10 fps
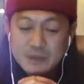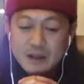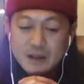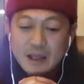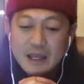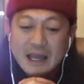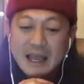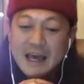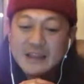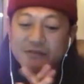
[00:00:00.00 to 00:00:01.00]
And I
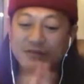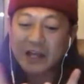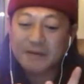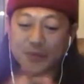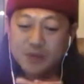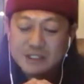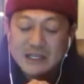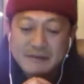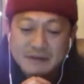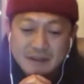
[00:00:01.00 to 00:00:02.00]
had the flight booked and
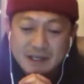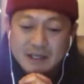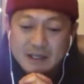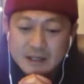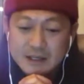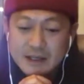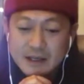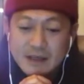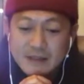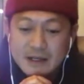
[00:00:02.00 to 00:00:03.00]
everything.
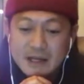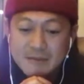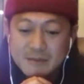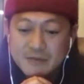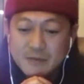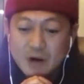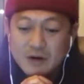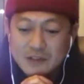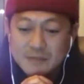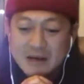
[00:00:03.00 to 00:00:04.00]
And the night before I
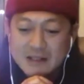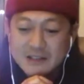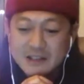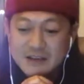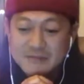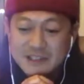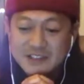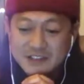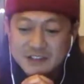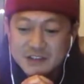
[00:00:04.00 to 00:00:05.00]
was about to leave, my
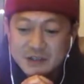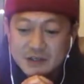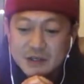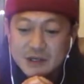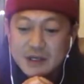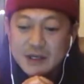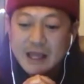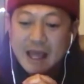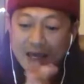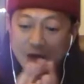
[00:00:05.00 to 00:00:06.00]
sister
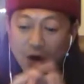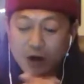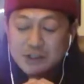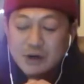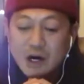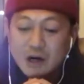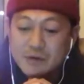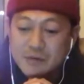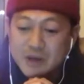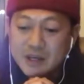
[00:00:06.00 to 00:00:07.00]
had a heart-to-heart
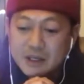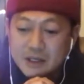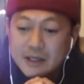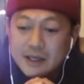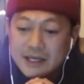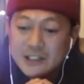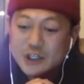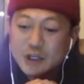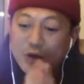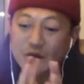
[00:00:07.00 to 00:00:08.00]
with me. And she
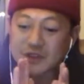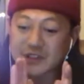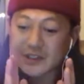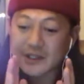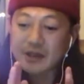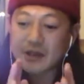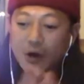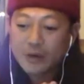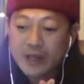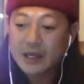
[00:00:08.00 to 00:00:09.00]
goes,
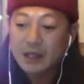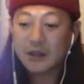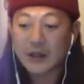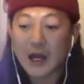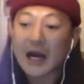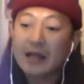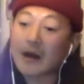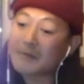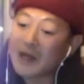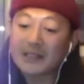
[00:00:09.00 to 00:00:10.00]
okay,
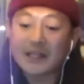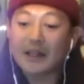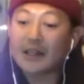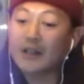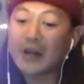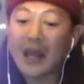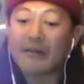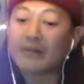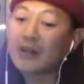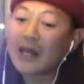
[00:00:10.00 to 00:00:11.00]
I'm not telling you to
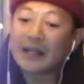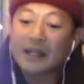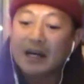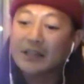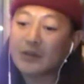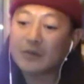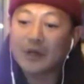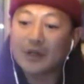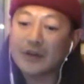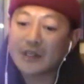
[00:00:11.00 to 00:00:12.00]
ever, like, not do what
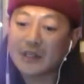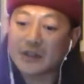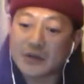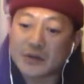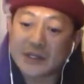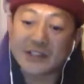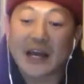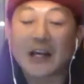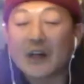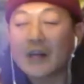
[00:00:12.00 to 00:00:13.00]
you need to do. Because I
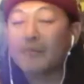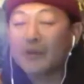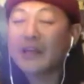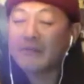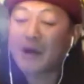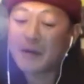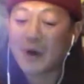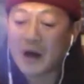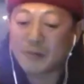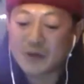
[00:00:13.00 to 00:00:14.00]
couldn't believe my
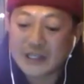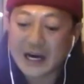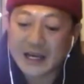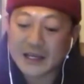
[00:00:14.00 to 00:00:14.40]
mom would die.